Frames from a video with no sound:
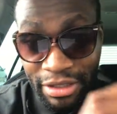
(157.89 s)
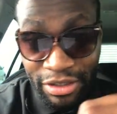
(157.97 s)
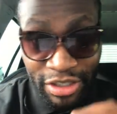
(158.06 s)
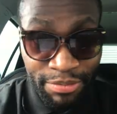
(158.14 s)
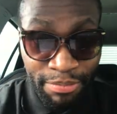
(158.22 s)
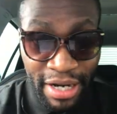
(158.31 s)

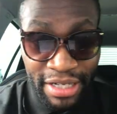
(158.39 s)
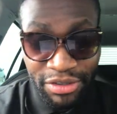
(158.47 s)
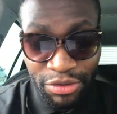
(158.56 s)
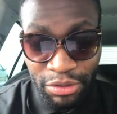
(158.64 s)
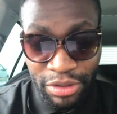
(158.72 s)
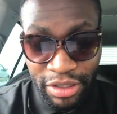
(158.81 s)
just prior
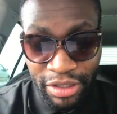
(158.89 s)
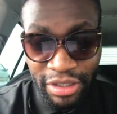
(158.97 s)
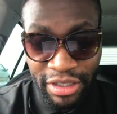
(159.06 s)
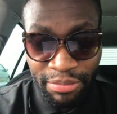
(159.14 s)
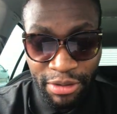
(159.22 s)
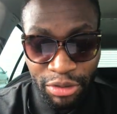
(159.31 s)
to the
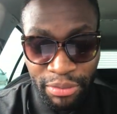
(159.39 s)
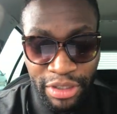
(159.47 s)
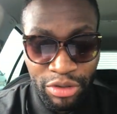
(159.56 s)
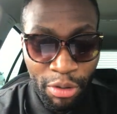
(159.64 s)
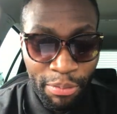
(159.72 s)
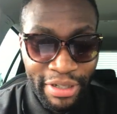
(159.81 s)
special
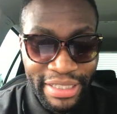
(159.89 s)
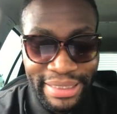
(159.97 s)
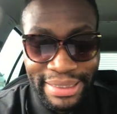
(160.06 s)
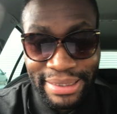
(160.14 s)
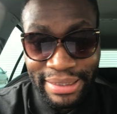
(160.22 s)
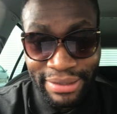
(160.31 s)
military
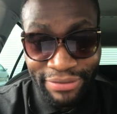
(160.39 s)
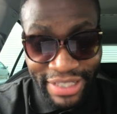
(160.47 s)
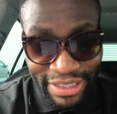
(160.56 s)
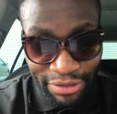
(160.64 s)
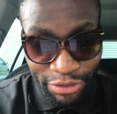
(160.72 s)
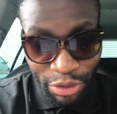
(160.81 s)
operations
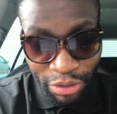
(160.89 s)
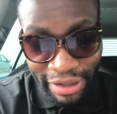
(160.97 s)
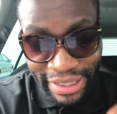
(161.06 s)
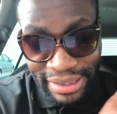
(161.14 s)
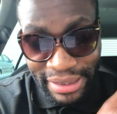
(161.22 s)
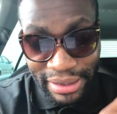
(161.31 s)
invasion of
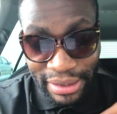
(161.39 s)
Ukraine.